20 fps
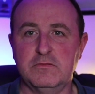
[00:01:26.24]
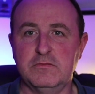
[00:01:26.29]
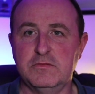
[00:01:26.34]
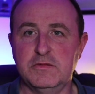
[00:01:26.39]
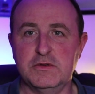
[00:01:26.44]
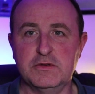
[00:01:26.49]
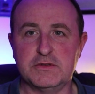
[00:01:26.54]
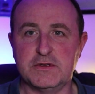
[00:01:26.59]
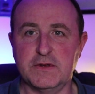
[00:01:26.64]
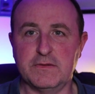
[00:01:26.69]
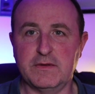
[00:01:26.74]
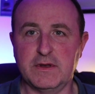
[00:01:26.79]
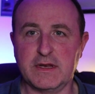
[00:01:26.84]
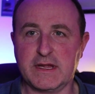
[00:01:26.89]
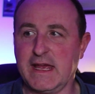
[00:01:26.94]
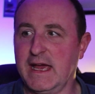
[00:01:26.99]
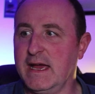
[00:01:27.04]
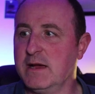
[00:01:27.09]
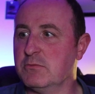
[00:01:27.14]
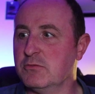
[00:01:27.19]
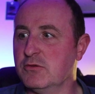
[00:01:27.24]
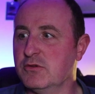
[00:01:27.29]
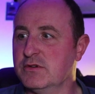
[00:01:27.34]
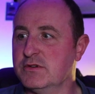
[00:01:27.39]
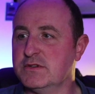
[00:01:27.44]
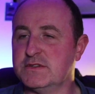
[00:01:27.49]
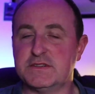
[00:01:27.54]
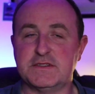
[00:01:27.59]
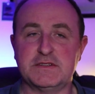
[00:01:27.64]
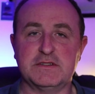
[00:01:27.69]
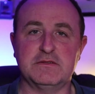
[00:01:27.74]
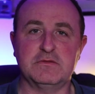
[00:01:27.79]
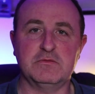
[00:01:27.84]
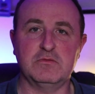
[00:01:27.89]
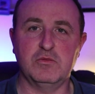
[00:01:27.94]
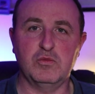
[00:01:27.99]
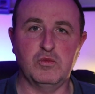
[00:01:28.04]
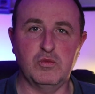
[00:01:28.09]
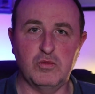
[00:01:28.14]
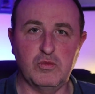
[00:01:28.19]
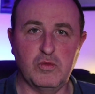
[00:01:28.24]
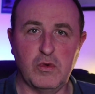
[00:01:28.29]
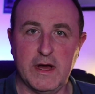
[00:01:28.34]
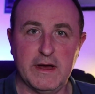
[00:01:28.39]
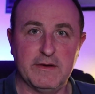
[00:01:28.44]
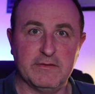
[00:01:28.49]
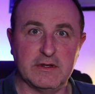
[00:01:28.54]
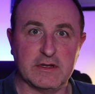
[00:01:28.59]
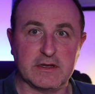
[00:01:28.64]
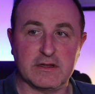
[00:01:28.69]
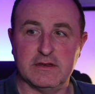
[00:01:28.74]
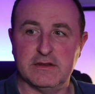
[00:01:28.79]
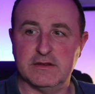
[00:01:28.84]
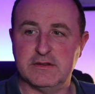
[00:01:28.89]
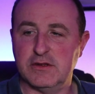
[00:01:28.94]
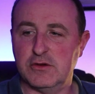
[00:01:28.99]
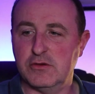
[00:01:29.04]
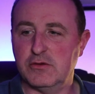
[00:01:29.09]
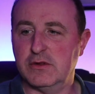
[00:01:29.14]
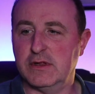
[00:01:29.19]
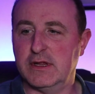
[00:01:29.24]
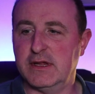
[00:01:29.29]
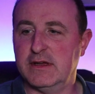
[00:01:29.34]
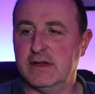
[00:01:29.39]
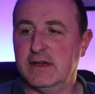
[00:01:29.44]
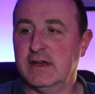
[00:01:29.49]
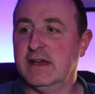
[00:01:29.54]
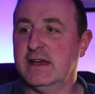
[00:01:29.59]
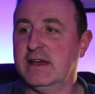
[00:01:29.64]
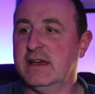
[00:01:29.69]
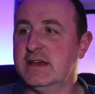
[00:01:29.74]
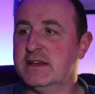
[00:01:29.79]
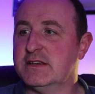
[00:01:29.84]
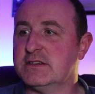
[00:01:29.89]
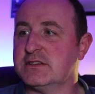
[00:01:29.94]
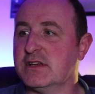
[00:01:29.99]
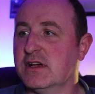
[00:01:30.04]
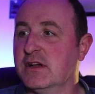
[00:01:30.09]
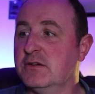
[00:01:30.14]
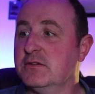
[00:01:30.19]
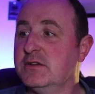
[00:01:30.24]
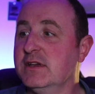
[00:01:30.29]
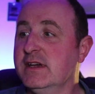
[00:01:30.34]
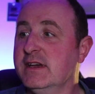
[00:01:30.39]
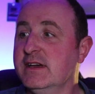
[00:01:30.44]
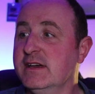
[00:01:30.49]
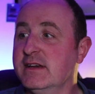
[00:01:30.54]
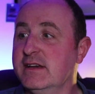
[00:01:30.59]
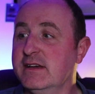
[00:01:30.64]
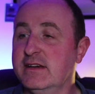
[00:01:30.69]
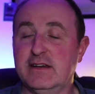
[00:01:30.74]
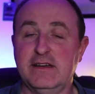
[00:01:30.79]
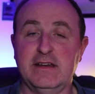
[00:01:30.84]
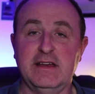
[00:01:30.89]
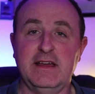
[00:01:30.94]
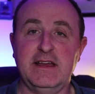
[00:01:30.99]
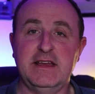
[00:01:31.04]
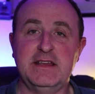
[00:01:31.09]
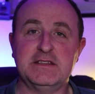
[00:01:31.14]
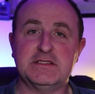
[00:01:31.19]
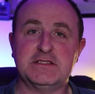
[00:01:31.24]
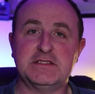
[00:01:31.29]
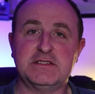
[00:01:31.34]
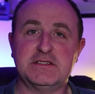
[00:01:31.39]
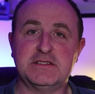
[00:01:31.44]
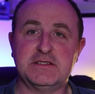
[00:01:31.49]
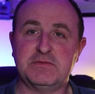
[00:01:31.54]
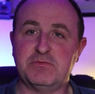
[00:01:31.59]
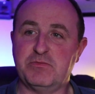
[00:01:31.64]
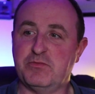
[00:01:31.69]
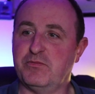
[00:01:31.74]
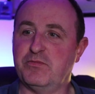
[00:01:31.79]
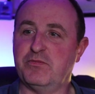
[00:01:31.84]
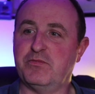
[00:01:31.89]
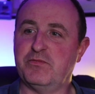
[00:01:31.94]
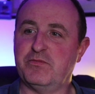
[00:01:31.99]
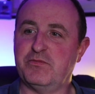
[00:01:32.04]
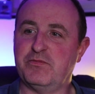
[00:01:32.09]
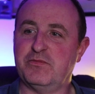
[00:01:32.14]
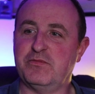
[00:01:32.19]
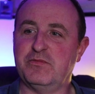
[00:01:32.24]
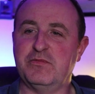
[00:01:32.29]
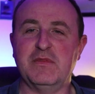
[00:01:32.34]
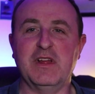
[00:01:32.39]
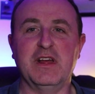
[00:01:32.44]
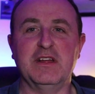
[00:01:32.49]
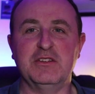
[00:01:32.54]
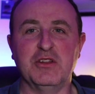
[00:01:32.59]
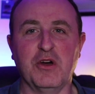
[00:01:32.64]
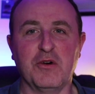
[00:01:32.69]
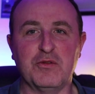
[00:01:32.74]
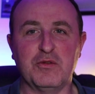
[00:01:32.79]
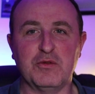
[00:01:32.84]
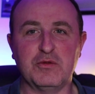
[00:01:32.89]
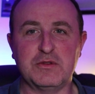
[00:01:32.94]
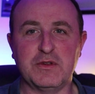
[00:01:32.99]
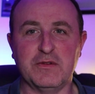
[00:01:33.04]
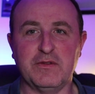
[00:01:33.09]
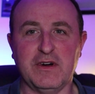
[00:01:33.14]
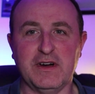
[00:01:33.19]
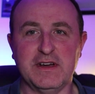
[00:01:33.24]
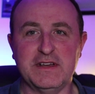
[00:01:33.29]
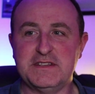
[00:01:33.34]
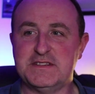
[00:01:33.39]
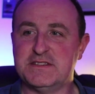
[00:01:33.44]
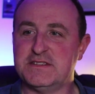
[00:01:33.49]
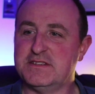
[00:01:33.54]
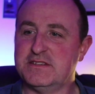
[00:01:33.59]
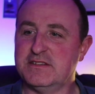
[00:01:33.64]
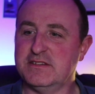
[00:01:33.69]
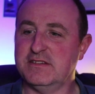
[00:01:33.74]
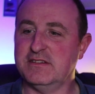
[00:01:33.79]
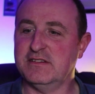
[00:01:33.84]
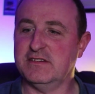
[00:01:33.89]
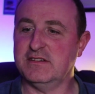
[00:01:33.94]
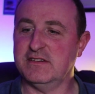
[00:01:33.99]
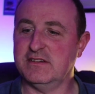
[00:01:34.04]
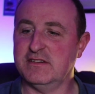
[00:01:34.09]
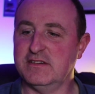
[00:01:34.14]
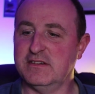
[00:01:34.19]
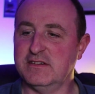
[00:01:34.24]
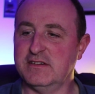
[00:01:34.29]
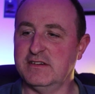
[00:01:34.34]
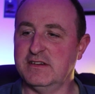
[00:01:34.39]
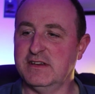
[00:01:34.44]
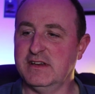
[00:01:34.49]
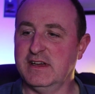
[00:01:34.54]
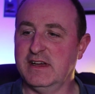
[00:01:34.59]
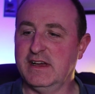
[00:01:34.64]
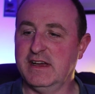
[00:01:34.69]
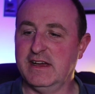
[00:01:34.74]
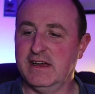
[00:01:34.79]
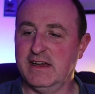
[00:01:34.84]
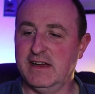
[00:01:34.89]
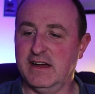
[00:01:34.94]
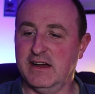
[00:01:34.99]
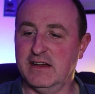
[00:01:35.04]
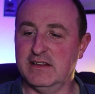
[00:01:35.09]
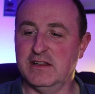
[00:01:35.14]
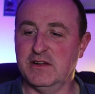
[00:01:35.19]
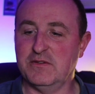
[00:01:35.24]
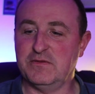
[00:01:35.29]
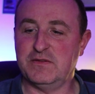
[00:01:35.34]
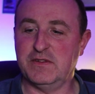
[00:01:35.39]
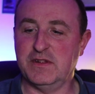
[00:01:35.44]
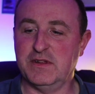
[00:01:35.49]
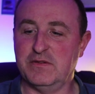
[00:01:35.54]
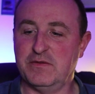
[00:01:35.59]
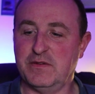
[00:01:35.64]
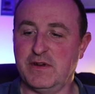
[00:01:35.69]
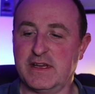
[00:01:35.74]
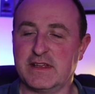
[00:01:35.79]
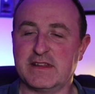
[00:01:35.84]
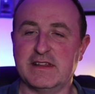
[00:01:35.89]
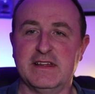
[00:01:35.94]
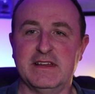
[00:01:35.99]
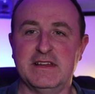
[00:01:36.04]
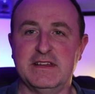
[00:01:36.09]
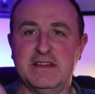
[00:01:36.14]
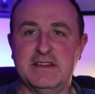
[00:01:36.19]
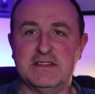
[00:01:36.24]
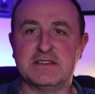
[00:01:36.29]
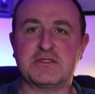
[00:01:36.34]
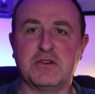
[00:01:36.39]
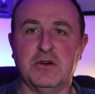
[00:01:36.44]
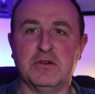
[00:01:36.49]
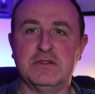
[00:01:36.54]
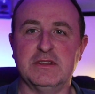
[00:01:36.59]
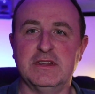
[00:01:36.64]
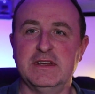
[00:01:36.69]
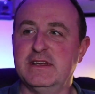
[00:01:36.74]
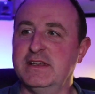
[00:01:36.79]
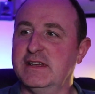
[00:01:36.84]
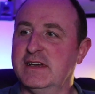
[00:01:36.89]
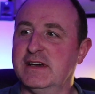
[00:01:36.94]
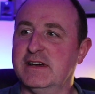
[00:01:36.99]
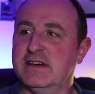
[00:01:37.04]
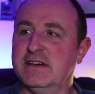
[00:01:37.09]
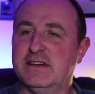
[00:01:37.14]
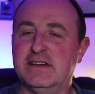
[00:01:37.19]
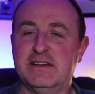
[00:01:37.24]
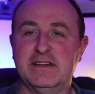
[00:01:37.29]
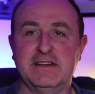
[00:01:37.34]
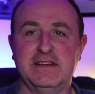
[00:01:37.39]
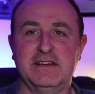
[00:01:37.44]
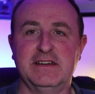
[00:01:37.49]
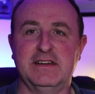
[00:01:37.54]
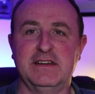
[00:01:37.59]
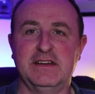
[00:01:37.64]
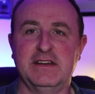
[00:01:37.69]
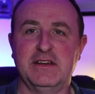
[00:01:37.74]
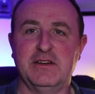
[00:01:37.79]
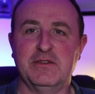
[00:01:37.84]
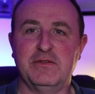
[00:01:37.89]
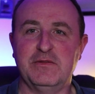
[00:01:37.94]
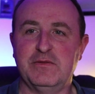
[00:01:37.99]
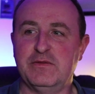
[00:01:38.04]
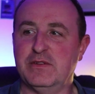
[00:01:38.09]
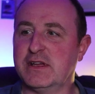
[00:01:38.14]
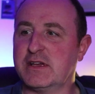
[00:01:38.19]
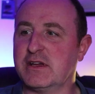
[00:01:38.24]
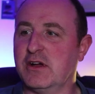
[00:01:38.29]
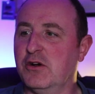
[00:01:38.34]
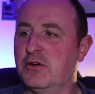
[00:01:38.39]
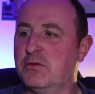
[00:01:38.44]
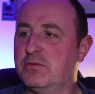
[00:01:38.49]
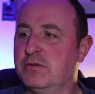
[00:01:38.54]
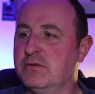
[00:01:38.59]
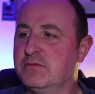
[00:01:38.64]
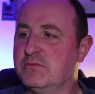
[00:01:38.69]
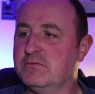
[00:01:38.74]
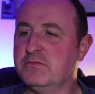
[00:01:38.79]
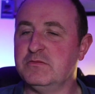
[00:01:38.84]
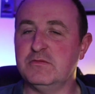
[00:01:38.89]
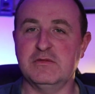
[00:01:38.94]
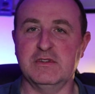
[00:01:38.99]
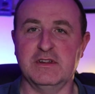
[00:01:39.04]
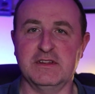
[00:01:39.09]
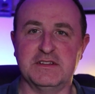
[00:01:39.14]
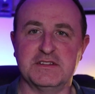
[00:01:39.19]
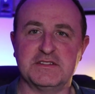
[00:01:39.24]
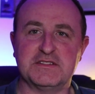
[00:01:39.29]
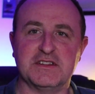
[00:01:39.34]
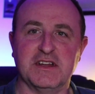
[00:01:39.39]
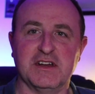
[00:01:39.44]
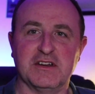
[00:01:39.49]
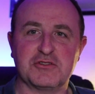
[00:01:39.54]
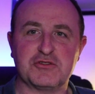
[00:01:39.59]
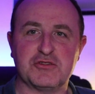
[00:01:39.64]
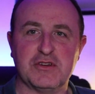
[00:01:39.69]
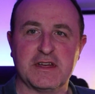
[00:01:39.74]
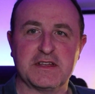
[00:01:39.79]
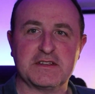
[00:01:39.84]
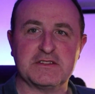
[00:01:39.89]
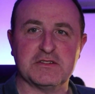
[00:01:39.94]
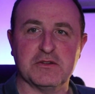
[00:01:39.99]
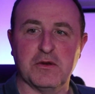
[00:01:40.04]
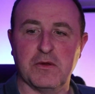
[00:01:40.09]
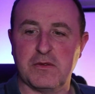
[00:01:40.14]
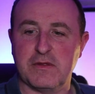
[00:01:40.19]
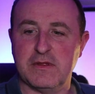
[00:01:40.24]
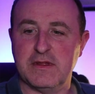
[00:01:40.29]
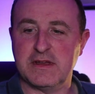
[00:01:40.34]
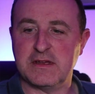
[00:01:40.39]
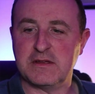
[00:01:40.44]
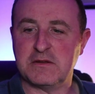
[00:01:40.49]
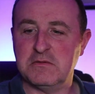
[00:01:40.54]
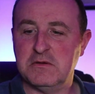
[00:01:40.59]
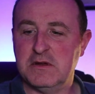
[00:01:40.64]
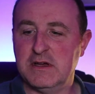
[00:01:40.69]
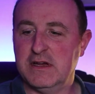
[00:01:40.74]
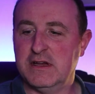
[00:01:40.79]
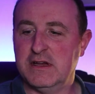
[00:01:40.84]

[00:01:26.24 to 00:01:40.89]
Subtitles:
use it for the cameras, whatever you're going to do with it. So yeah, it's a novel device. I love the fact that it's got the flick open, like the Star Trek sort of thing.